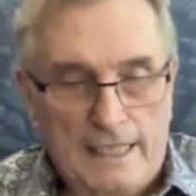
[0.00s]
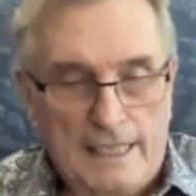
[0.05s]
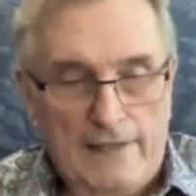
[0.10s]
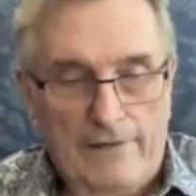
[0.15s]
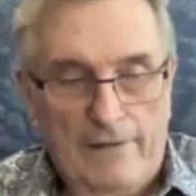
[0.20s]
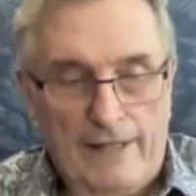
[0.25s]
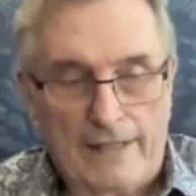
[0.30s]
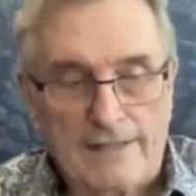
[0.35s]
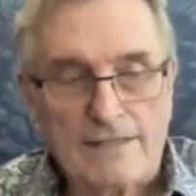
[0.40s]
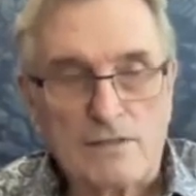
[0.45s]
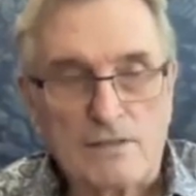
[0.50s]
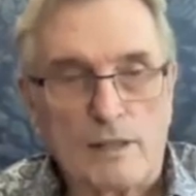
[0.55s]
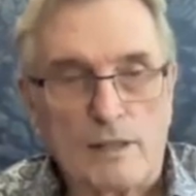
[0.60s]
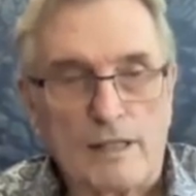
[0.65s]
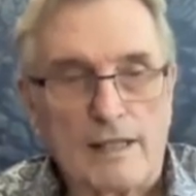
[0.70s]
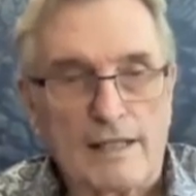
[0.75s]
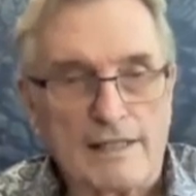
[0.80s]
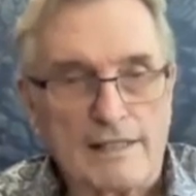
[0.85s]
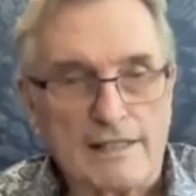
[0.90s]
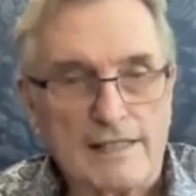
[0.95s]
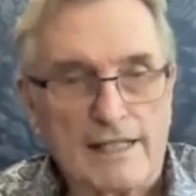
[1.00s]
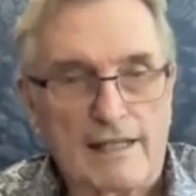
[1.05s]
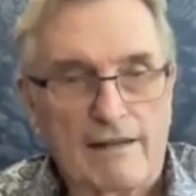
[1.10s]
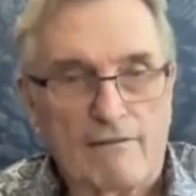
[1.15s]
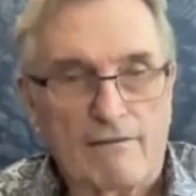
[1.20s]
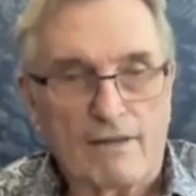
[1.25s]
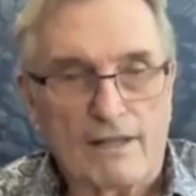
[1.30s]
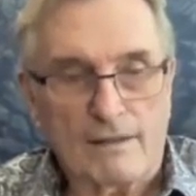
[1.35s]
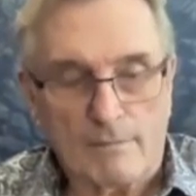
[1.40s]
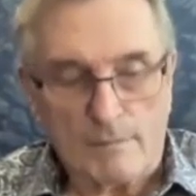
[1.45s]
And that's the way they
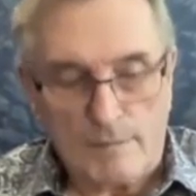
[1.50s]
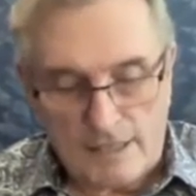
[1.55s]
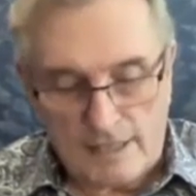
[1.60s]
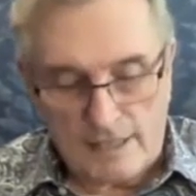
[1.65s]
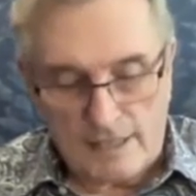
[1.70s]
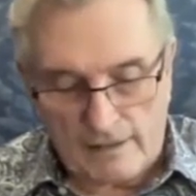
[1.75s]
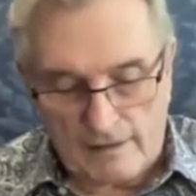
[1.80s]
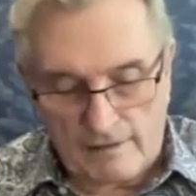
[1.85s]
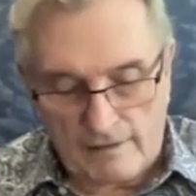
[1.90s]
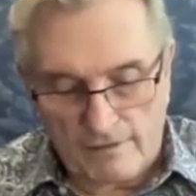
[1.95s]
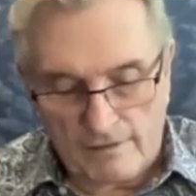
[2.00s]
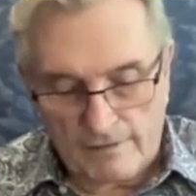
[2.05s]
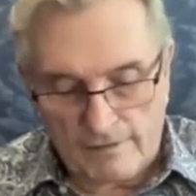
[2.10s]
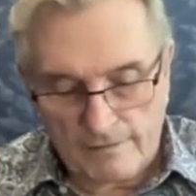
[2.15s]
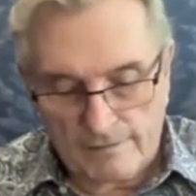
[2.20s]
save themselves.